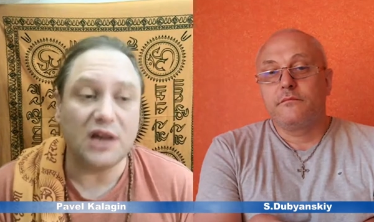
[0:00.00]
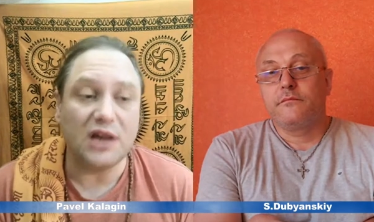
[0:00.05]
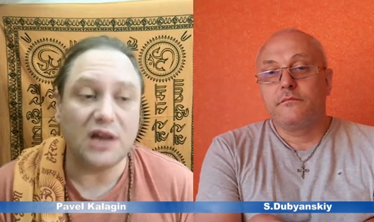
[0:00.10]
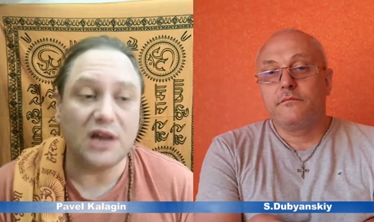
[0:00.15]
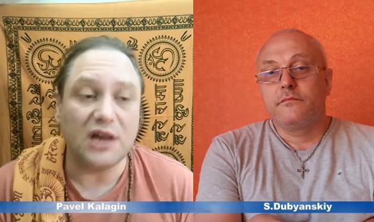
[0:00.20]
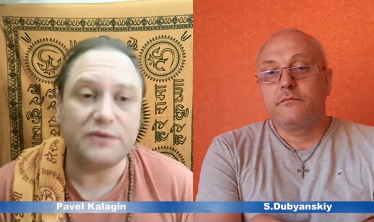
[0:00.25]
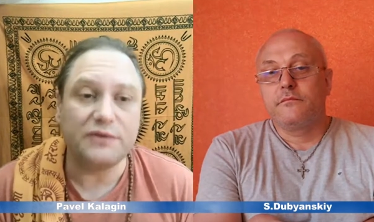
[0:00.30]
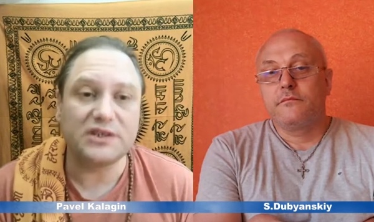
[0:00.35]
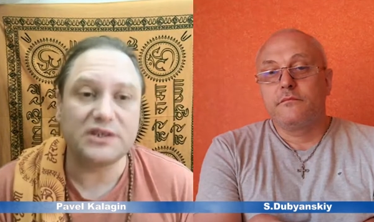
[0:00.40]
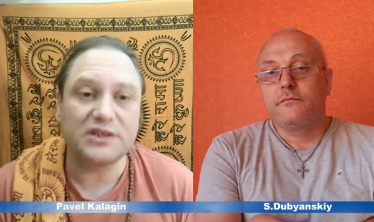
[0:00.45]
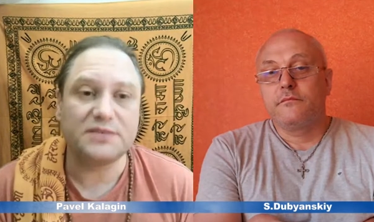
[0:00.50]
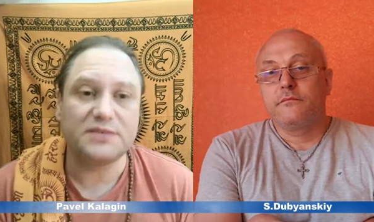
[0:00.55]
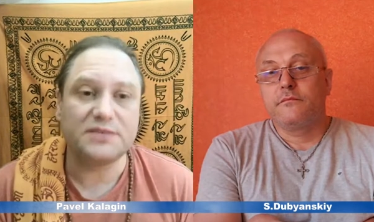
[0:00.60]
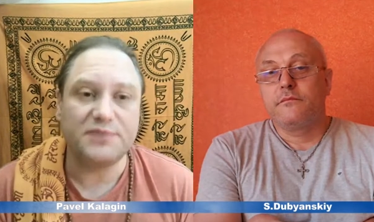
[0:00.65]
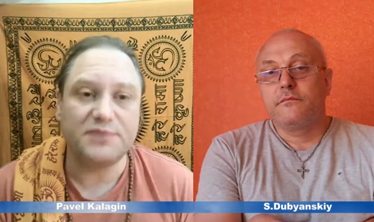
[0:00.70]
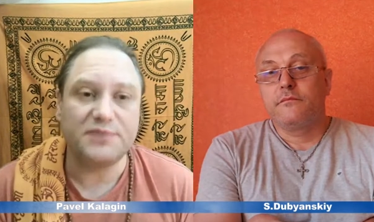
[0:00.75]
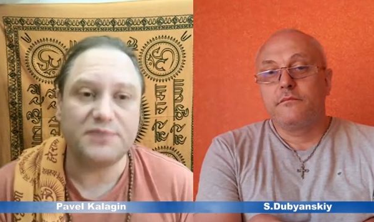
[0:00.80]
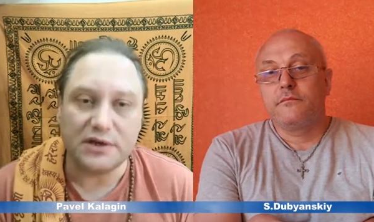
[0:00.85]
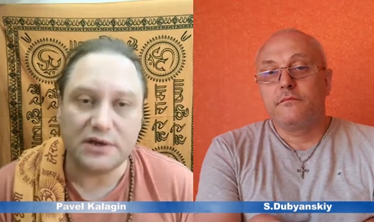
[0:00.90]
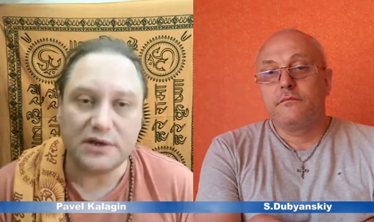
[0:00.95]
Speaker 1: a lot of
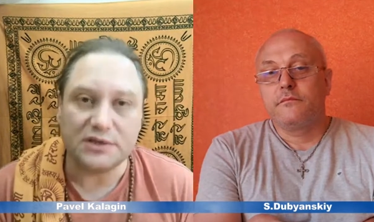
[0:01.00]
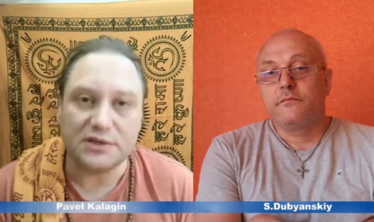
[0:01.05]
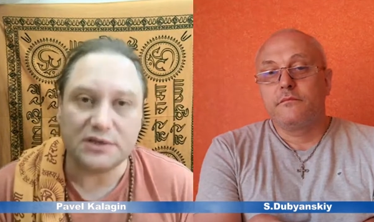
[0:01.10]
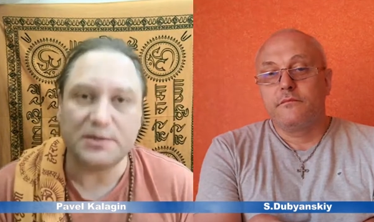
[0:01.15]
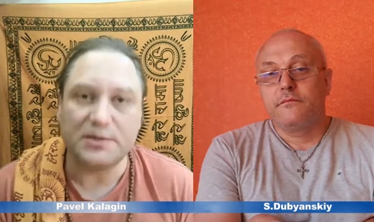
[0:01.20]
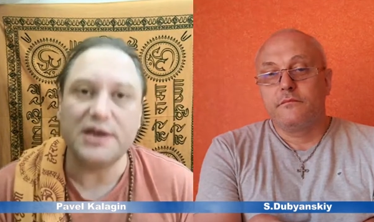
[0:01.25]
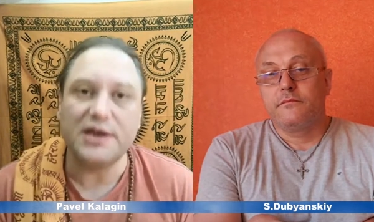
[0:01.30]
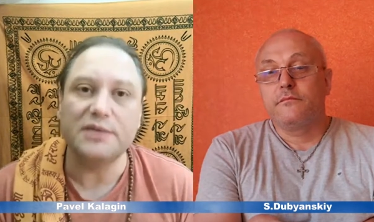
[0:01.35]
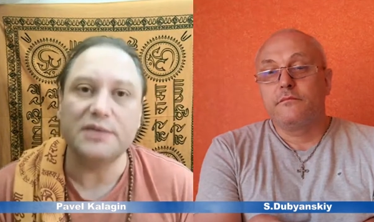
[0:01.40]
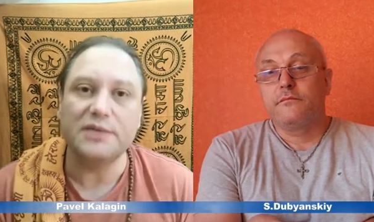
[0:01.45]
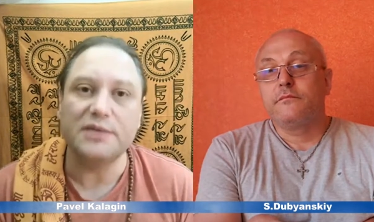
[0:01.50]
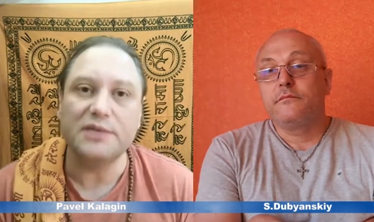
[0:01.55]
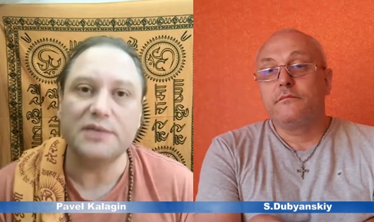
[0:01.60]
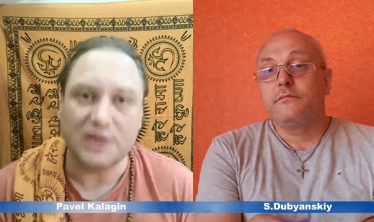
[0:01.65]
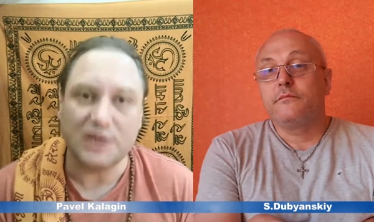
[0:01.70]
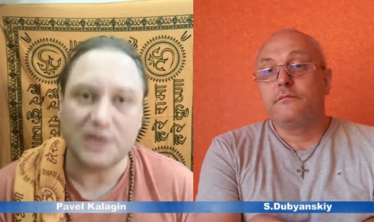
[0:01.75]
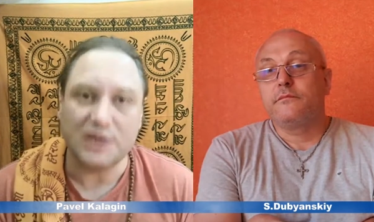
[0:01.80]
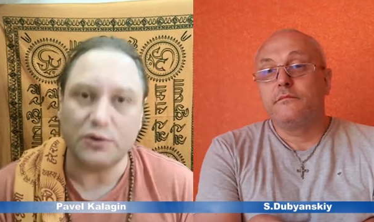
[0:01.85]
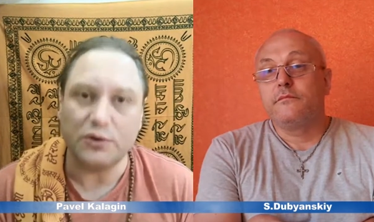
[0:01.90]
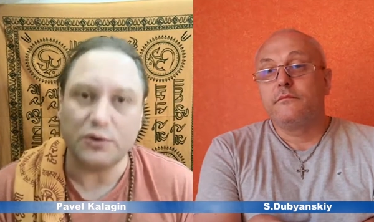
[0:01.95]
experience by
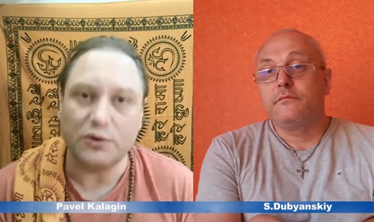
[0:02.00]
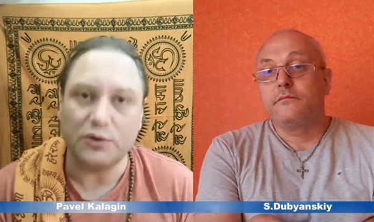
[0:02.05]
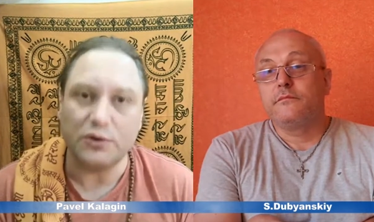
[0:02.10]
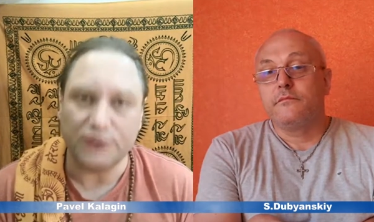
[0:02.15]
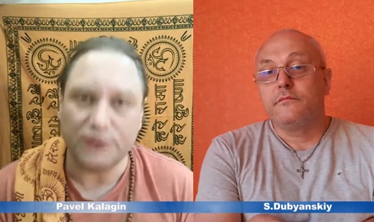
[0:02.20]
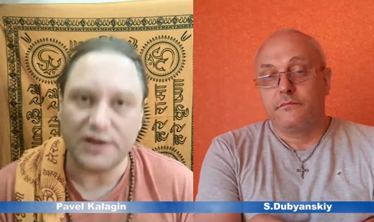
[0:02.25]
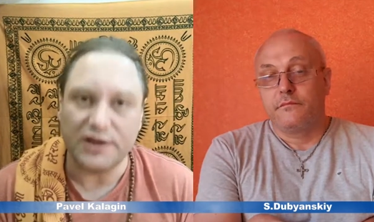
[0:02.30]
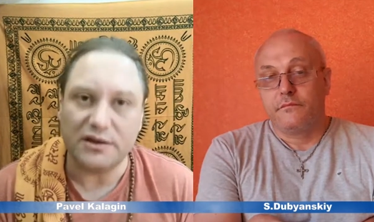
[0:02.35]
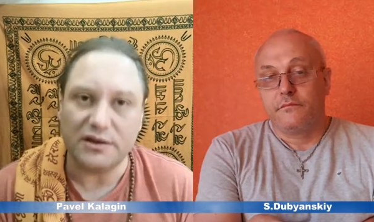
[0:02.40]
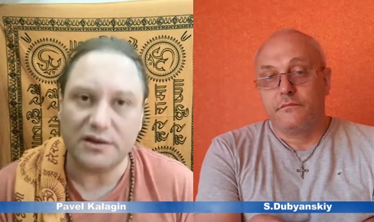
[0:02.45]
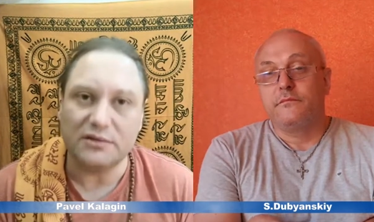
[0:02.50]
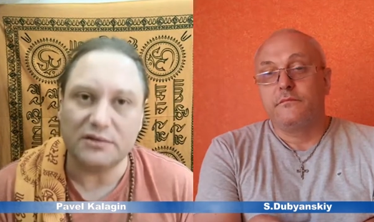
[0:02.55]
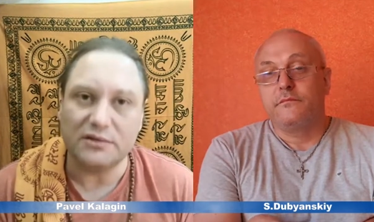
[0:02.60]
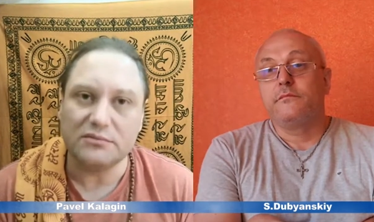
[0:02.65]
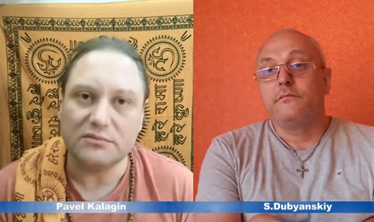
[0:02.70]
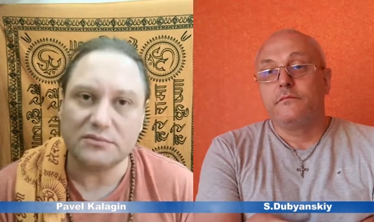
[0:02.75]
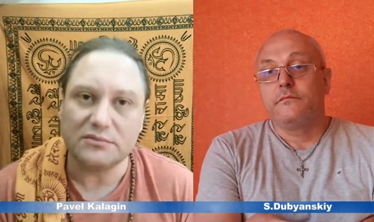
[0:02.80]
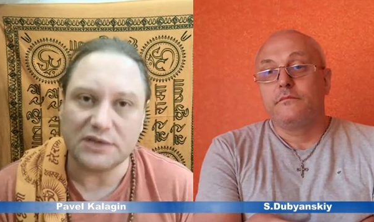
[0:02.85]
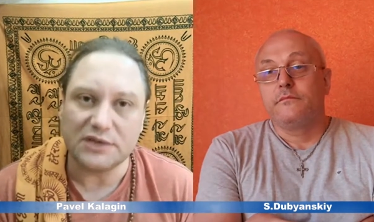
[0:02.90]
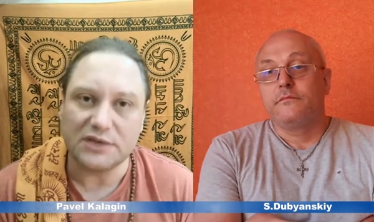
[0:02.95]
himself
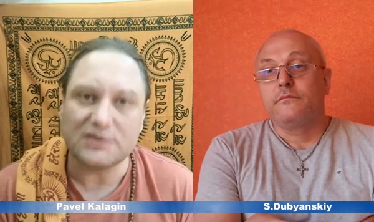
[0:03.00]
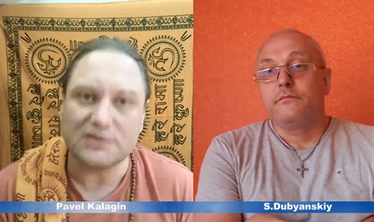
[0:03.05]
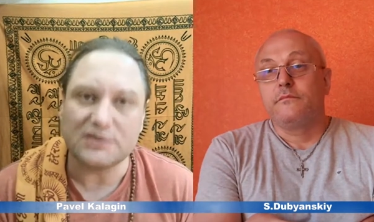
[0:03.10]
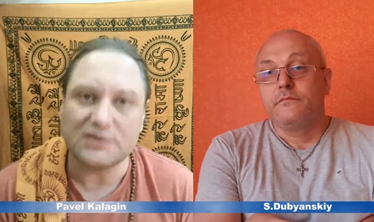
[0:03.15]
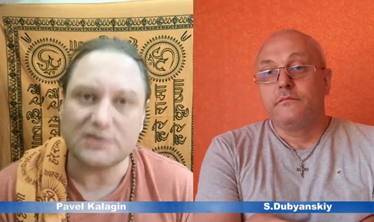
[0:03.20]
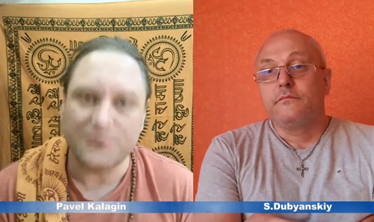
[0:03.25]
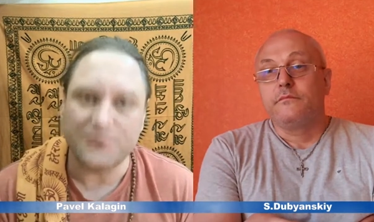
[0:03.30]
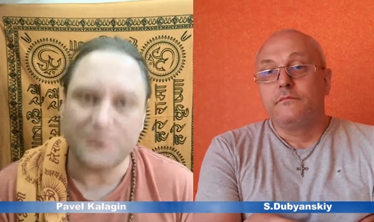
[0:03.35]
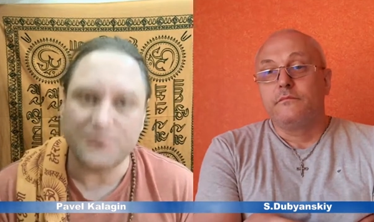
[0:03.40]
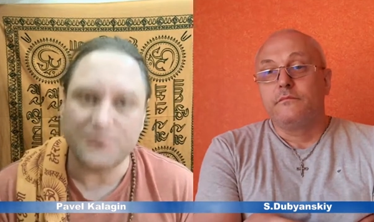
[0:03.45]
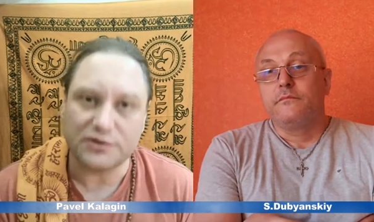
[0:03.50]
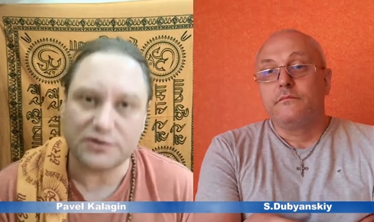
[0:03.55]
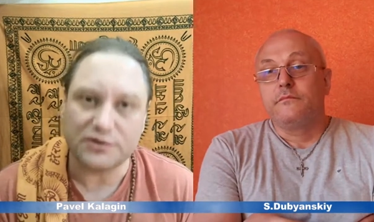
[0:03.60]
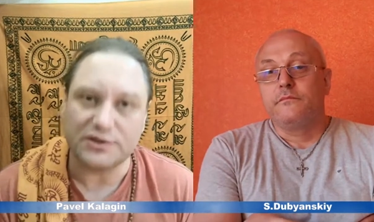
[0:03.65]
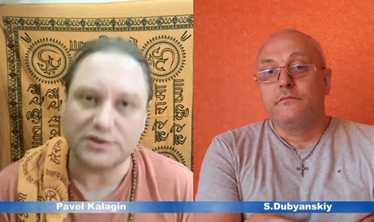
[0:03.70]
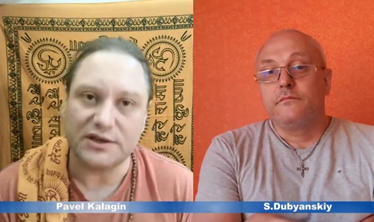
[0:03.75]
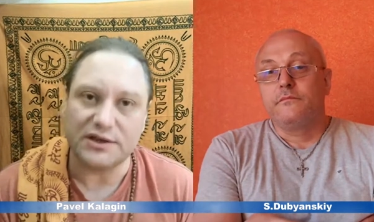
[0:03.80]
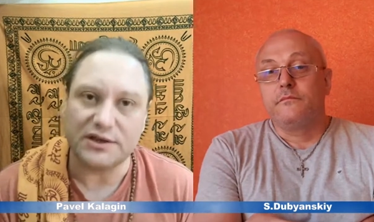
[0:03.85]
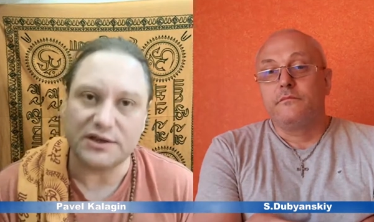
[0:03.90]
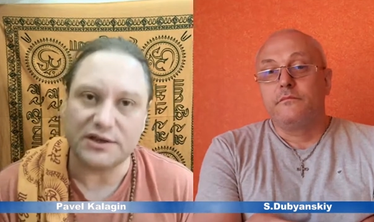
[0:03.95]
already. That's the
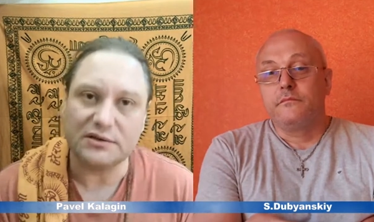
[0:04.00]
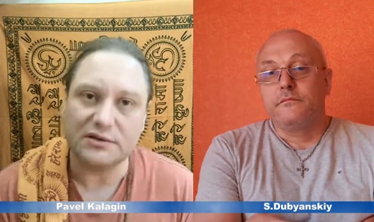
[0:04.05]
first